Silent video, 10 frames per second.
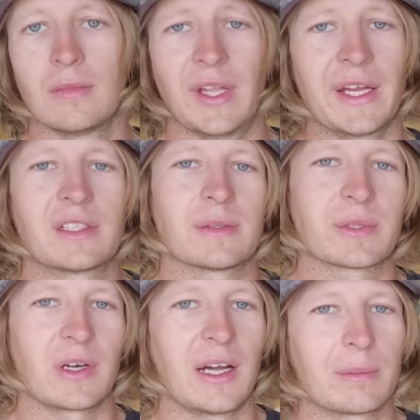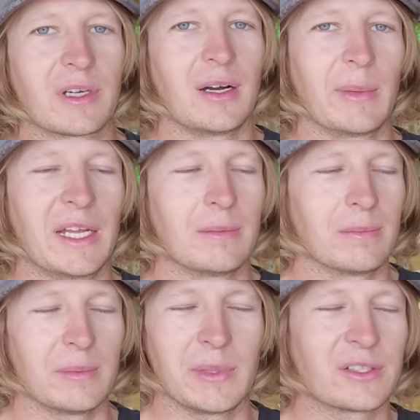like, subscribe, comment,
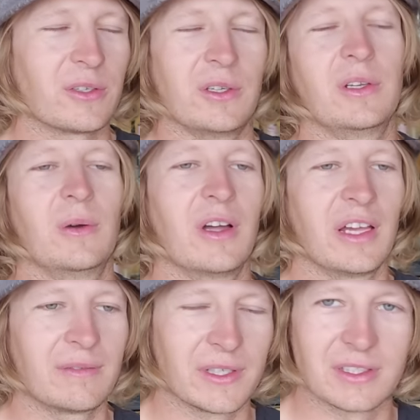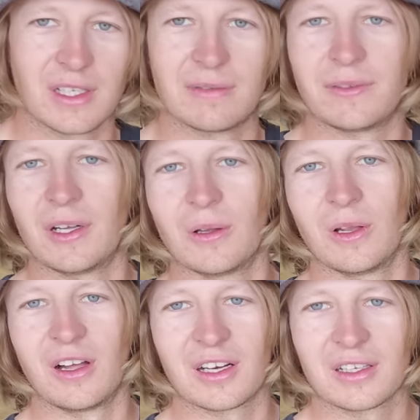make sure you do all that fun stuff, follow
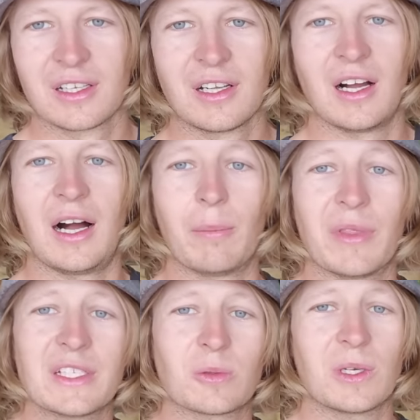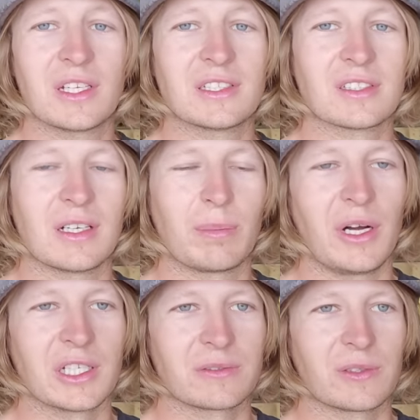along. This one is on
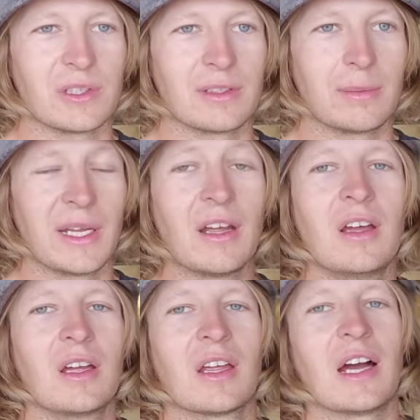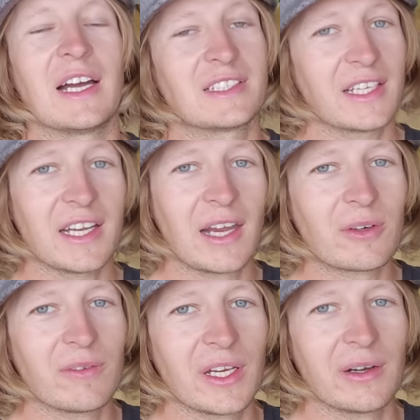pause for a little bit. I say it every
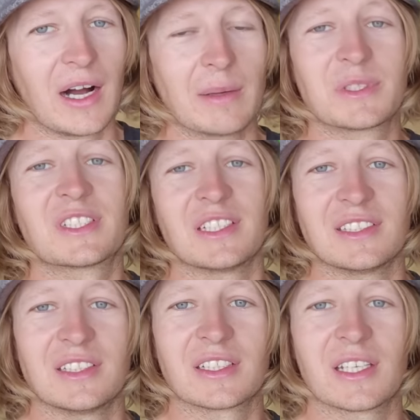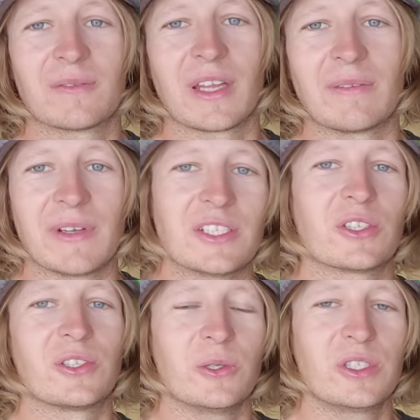video, I'm still looking for that PHAZER
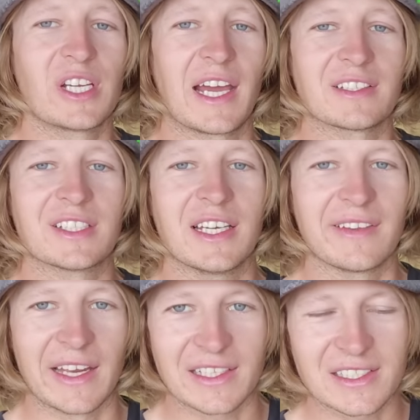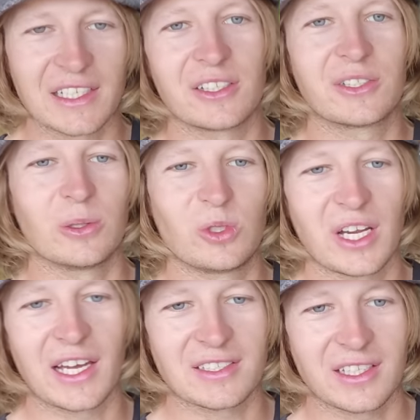2 chassis and that Exciter 2
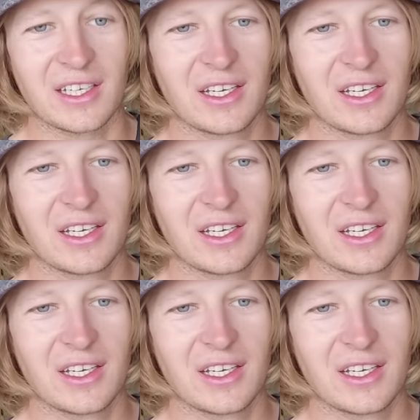chassis.